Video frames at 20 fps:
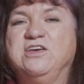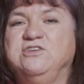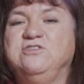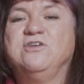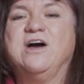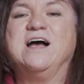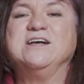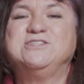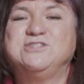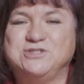you
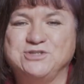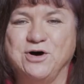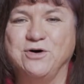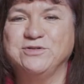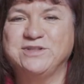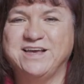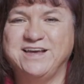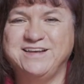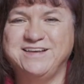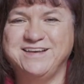guys
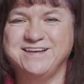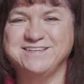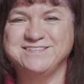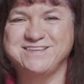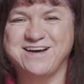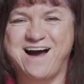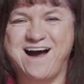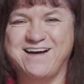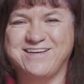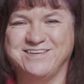sold Indian
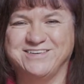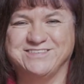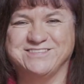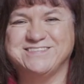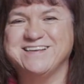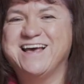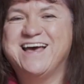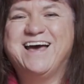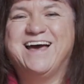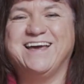
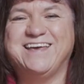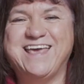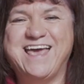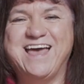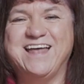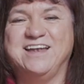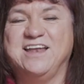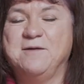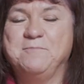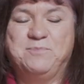tacos.
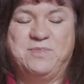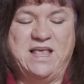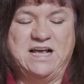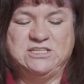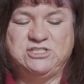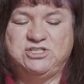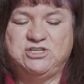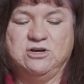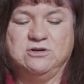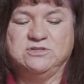Again,
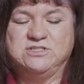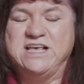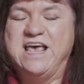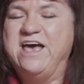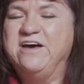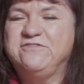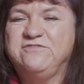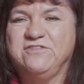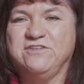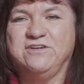that shows
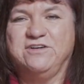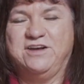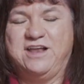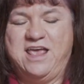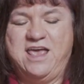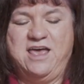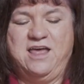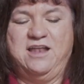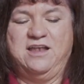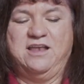effort
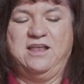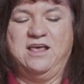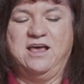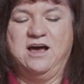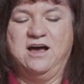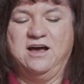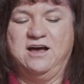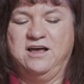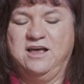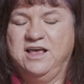and
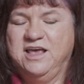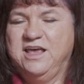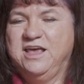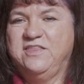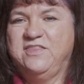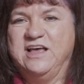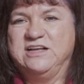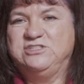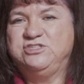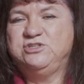
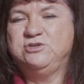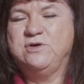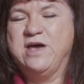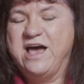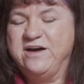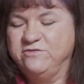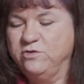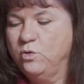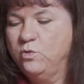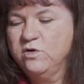that you
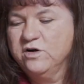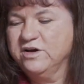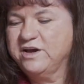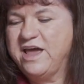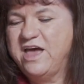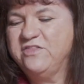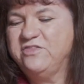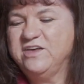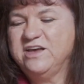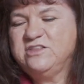have a work
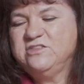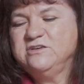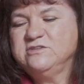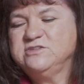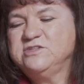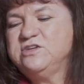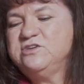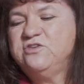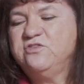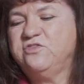ethic,
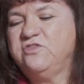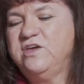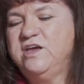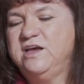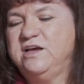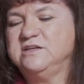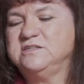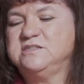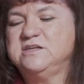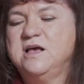those little
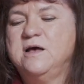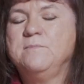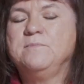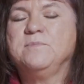things.